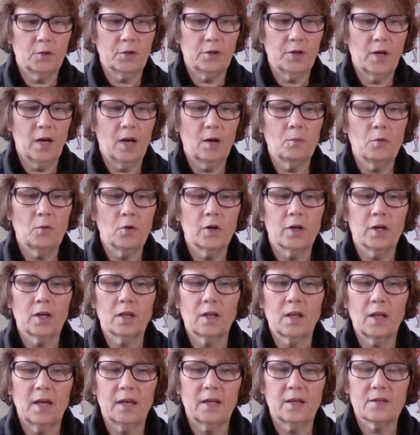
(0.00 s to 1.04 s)
you're now more
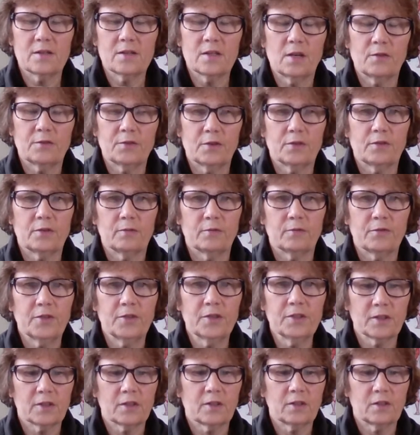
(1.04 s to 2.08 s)
inclined to suffer from
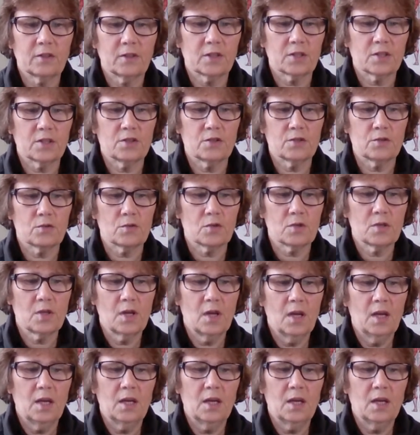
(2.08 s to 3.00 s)
physical issues